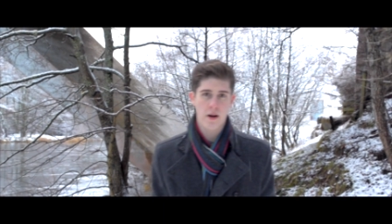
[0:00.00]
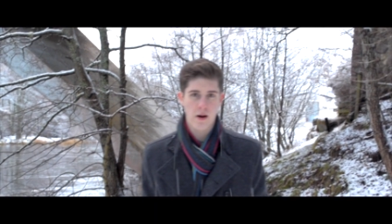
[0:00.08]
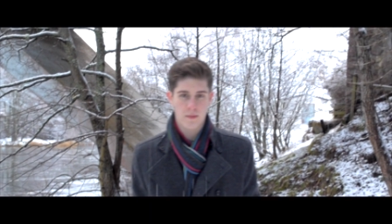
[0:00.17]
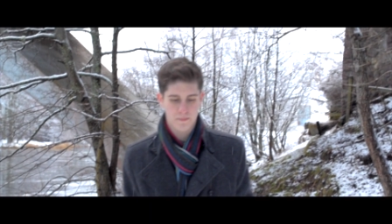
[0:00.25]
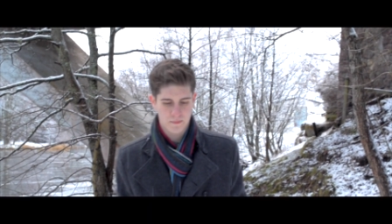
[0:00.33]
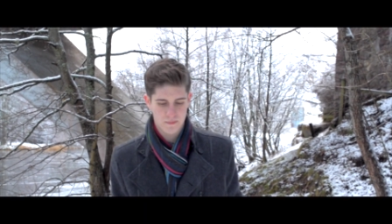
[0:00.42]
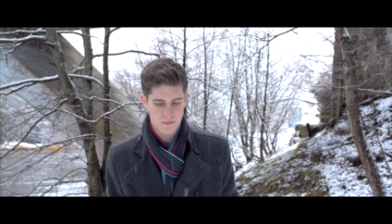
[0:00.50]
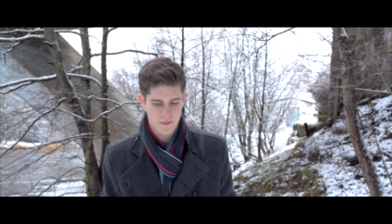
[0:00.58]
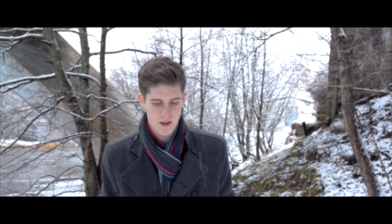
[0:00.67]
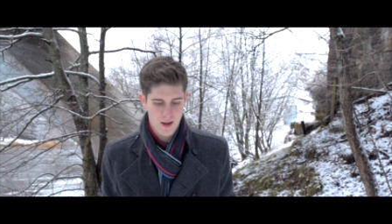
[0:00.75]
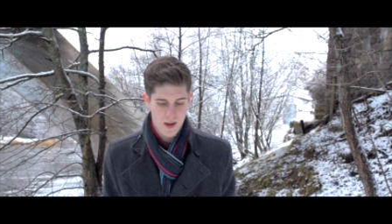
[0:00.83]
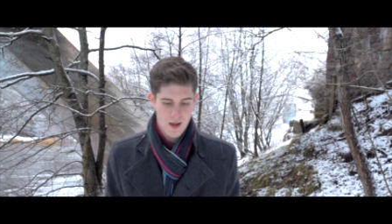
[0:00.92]
here.
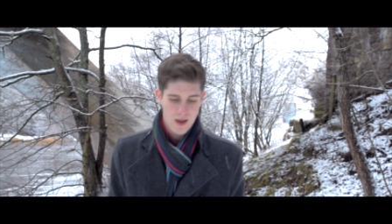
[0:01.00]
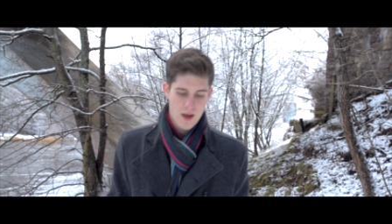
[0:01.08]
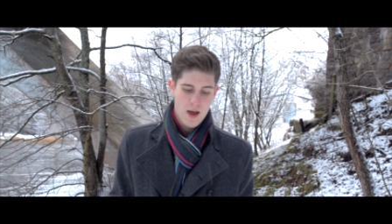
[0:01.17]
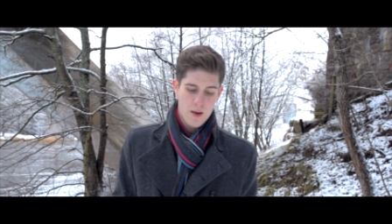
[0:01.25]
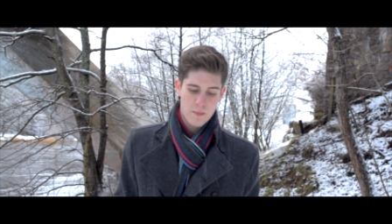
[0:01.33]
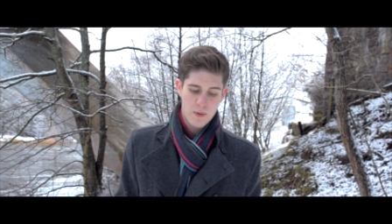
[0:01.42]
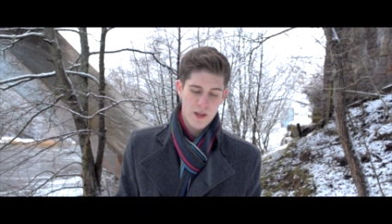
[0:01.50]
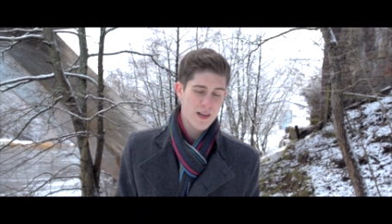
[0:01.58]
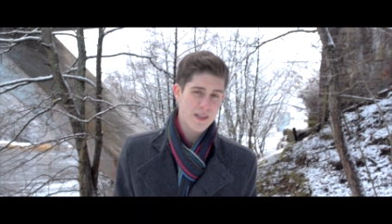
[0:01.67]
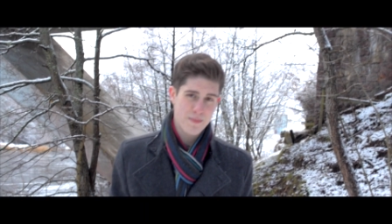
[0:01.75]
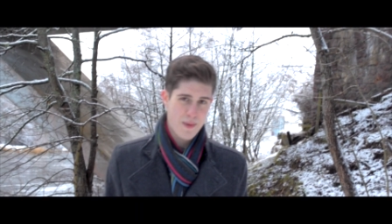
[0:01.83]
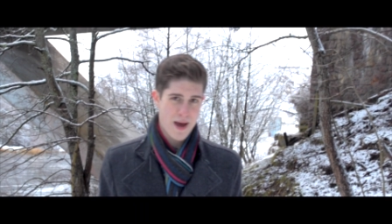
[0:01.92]
But that
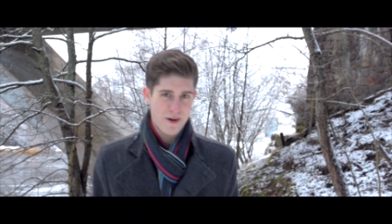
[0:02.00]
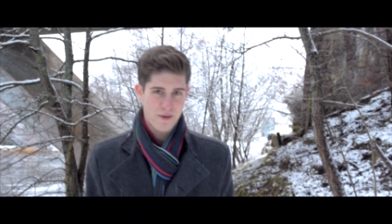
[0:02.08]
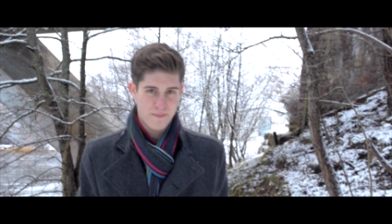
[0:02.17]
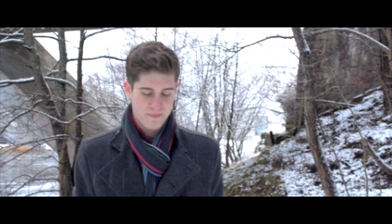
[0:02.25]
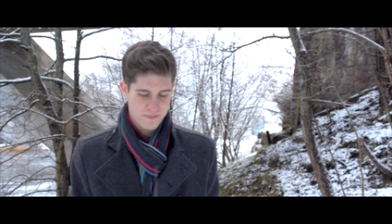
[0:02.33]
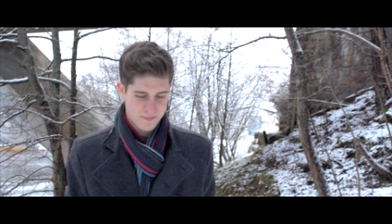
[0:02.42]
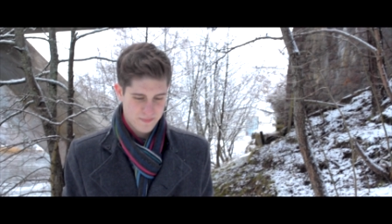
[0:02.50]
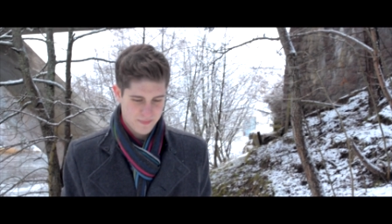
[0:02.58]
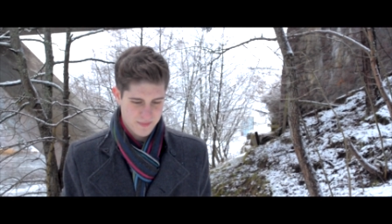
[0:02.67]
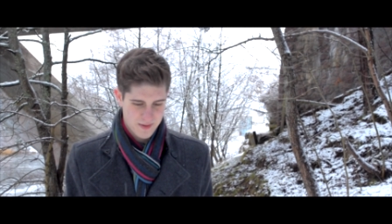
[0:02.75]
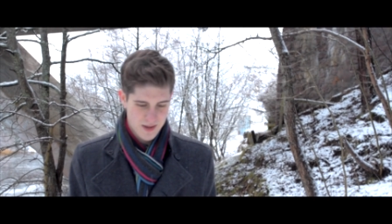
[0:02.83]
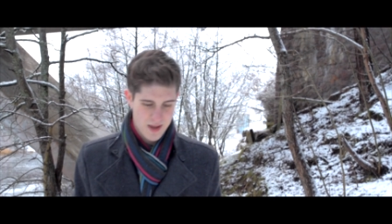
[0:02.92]
doesn't matter.
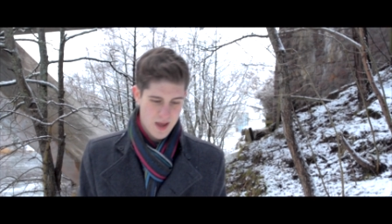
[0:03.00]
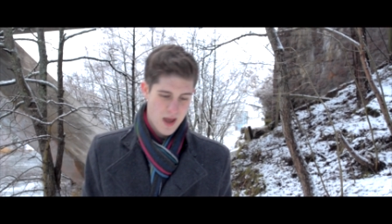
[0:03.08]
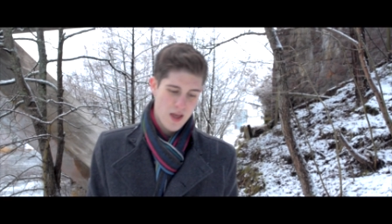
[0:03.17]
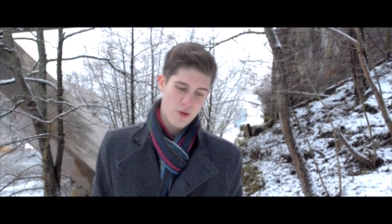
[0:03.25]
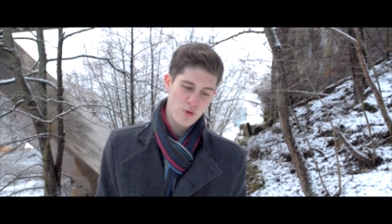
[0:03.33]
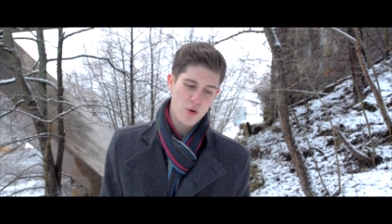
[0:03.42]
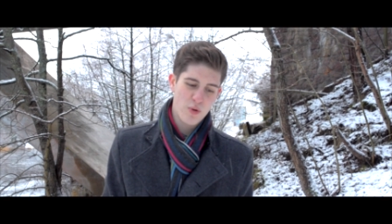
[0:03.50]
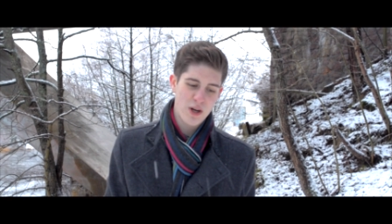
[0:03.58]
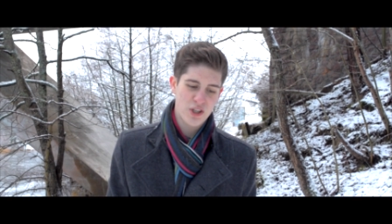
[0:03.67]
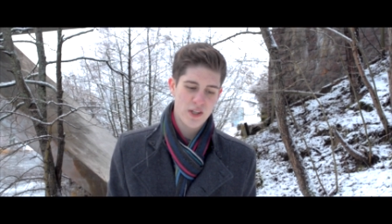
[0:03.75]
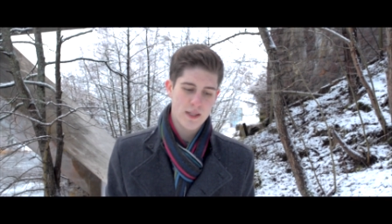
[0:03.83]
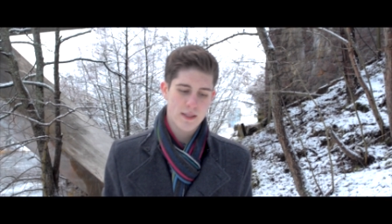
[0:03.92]
The real
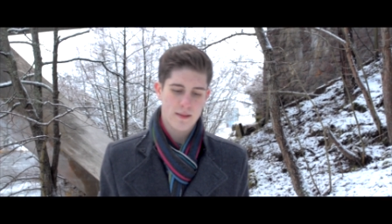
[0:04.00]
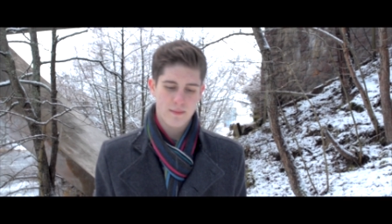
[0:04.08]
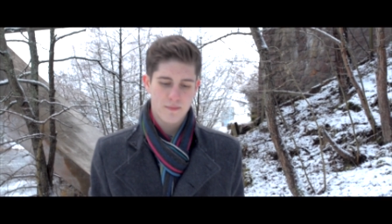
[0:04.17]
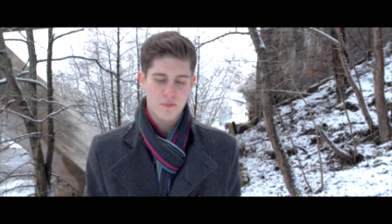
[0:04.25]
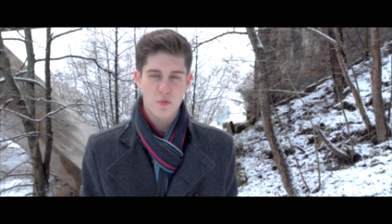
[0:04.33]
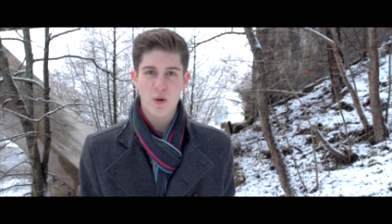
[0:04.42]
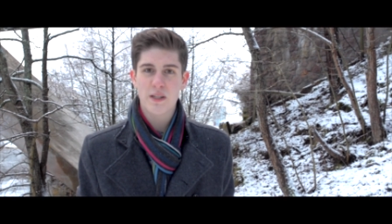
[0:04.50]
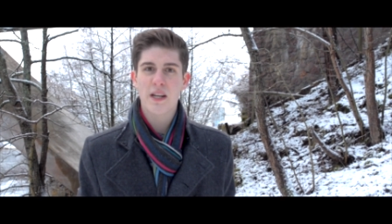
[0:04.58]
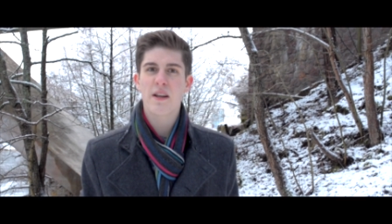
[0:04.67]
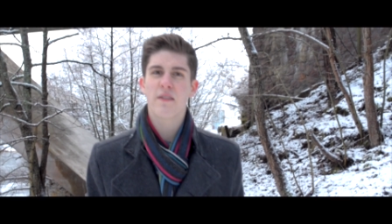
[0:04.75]
question is, was any